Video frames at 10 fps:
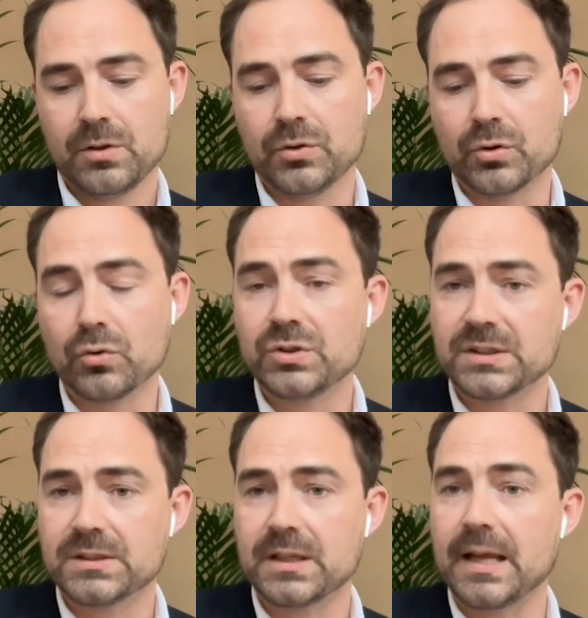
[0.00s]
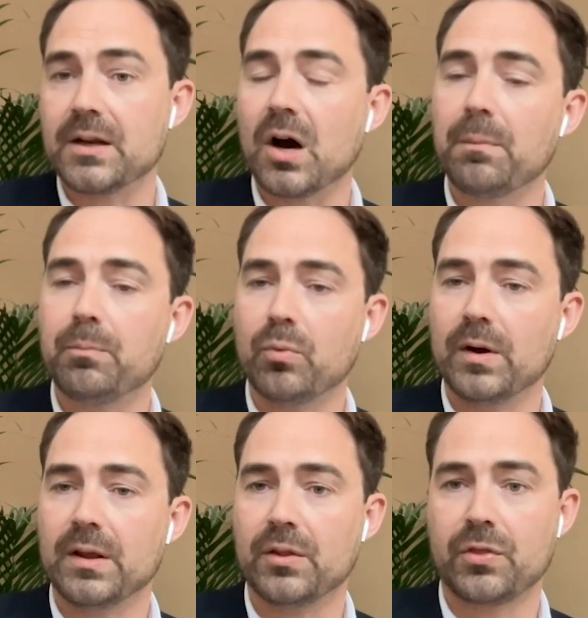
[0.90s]
you don't just end up
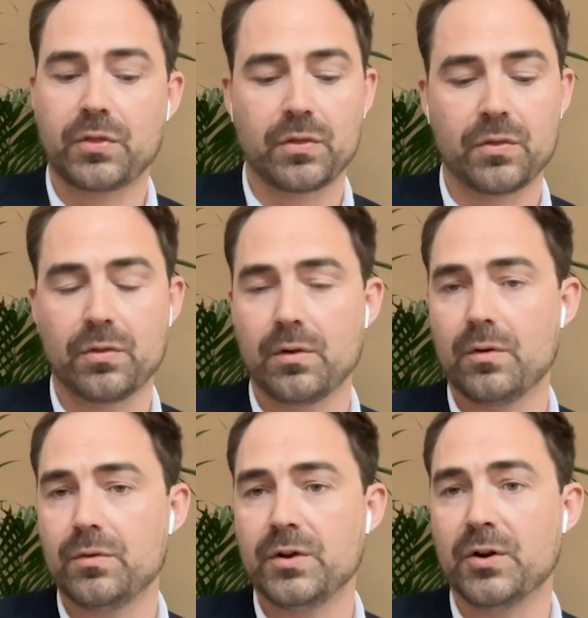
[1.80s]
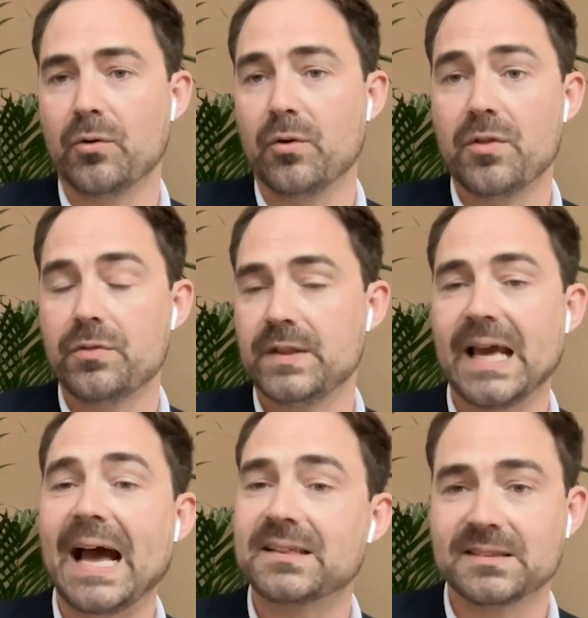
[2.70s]
with, the
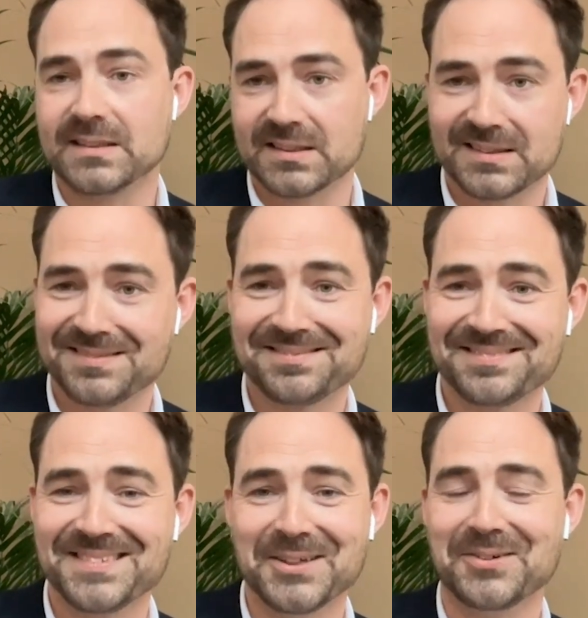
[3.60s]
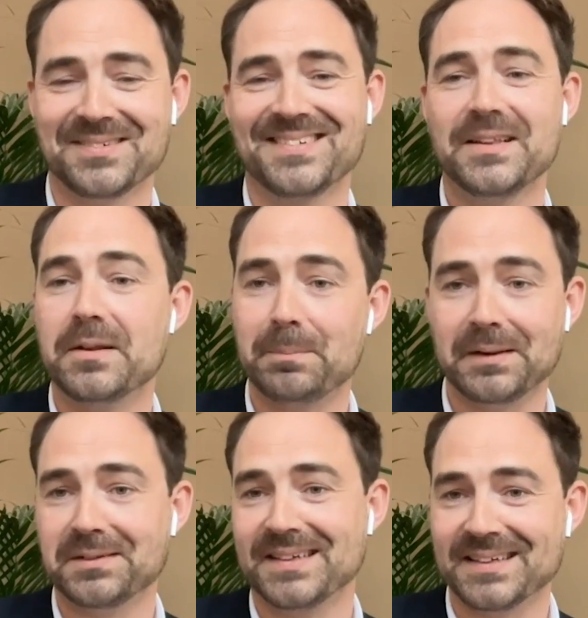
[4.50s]
asset, the
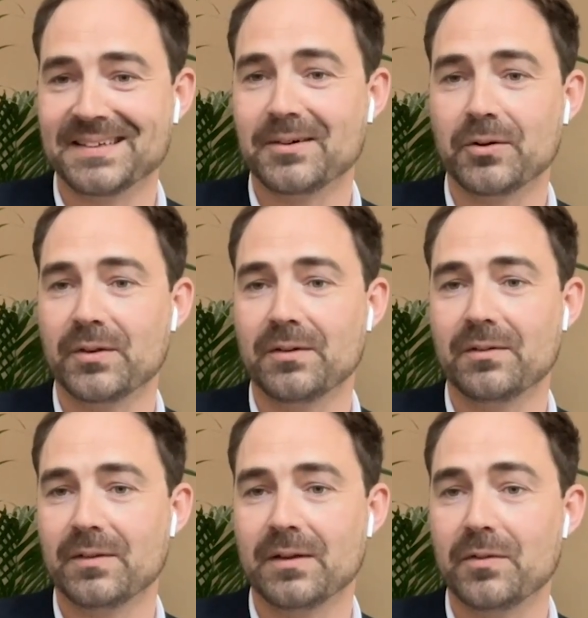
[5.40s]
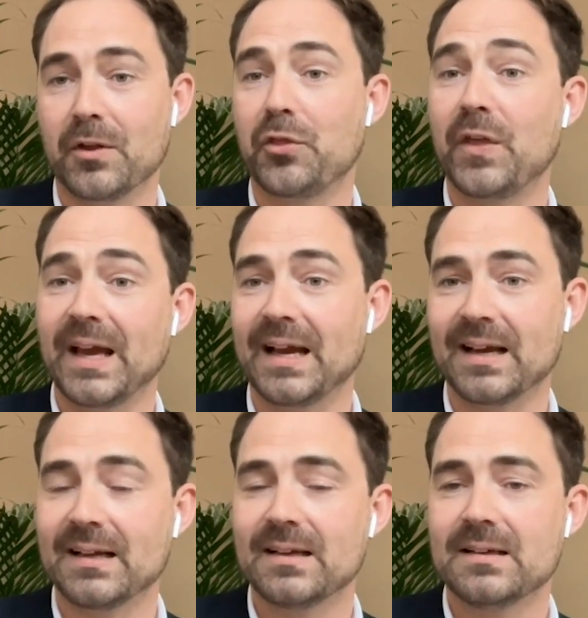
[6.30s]
building or the thing.
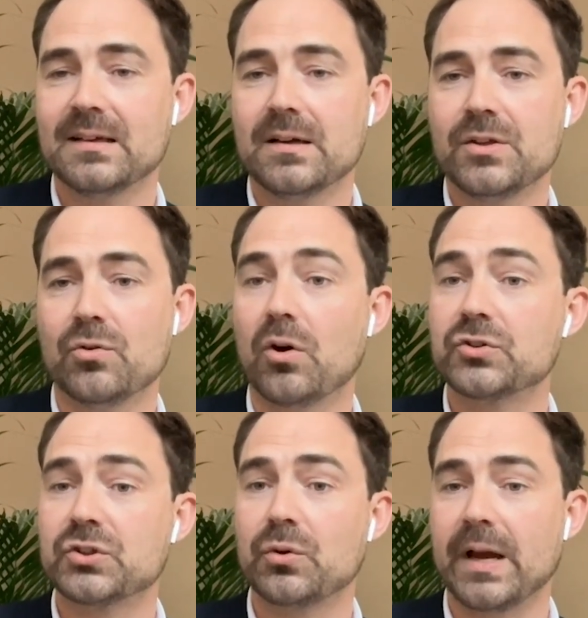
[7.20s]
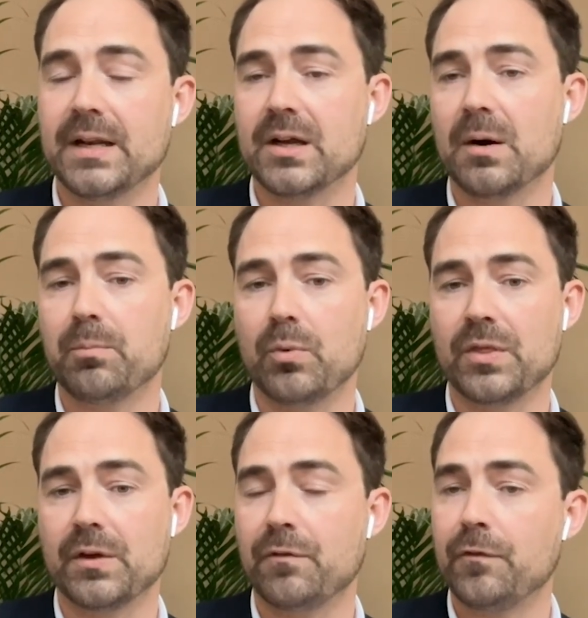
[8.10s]
You also end up
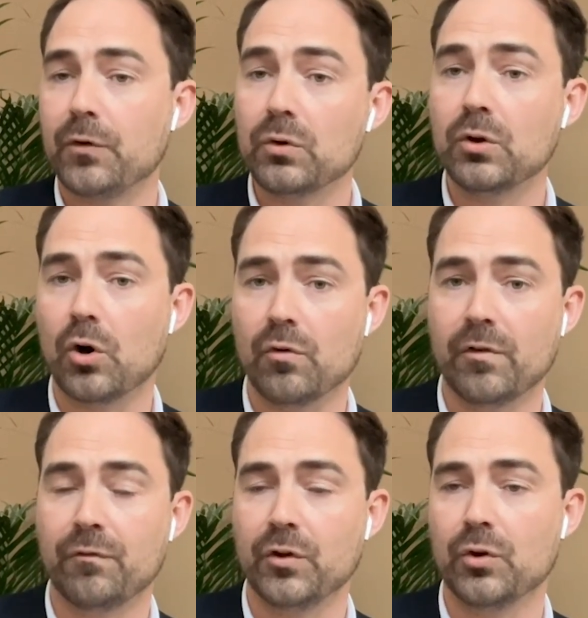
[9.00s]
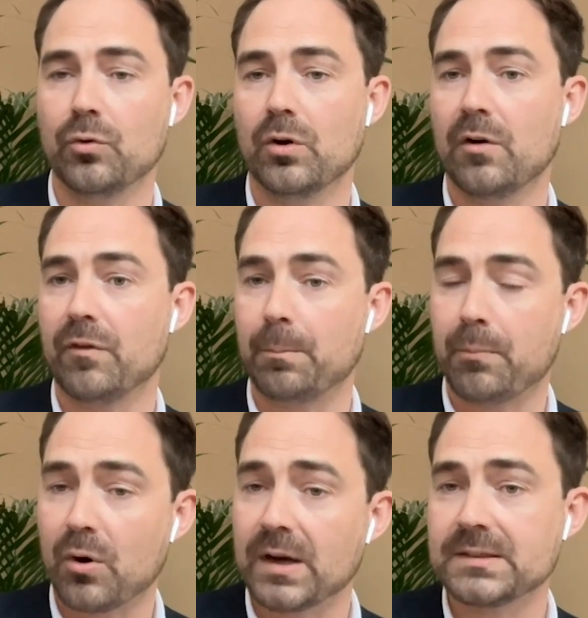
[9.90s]
with a full overview of a
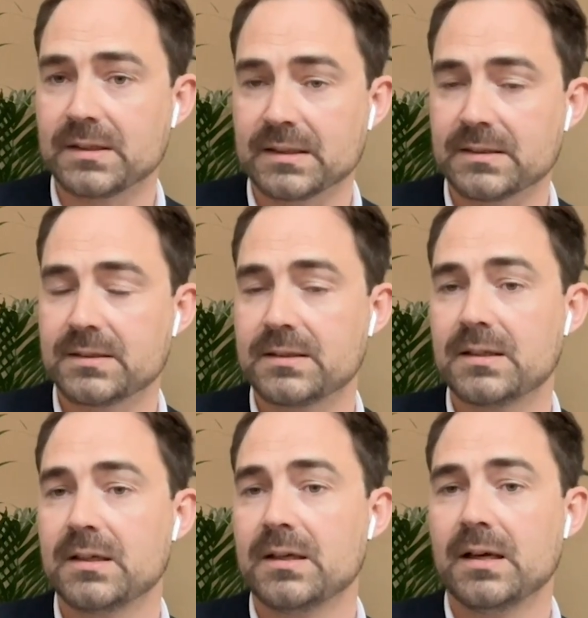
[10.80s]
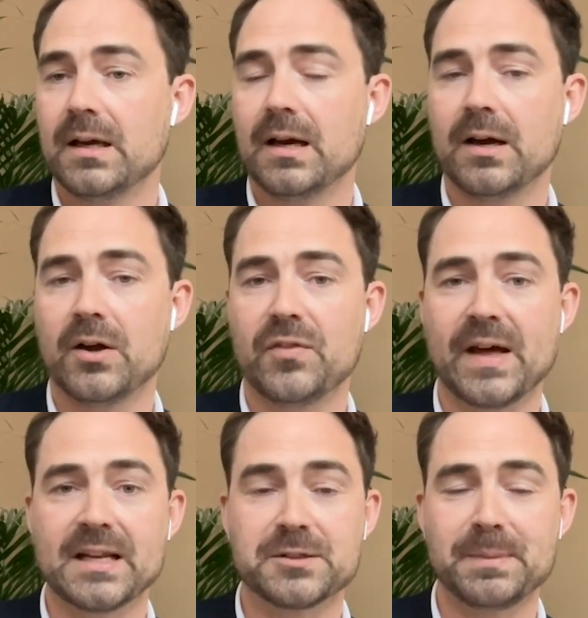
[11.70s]
process
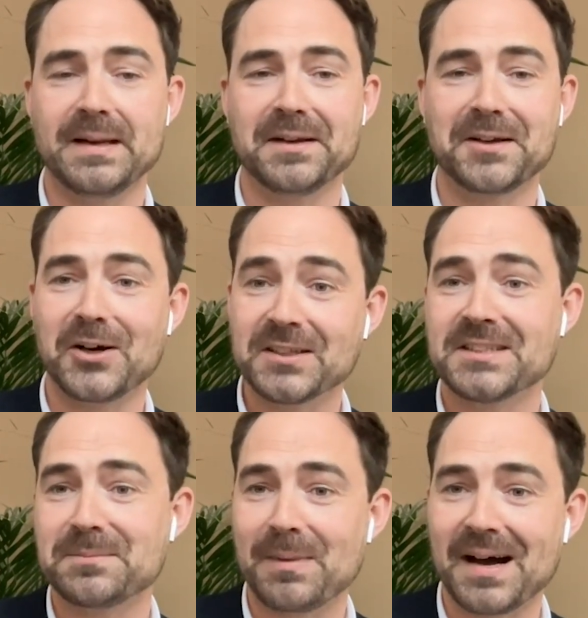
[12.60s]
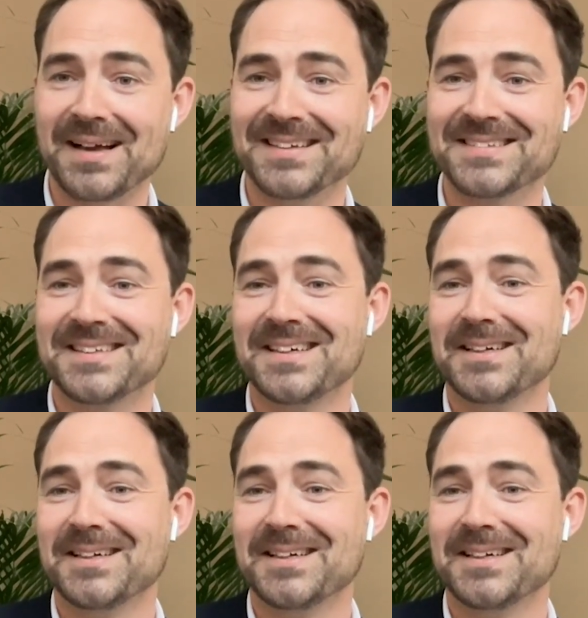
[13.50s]
that has been customized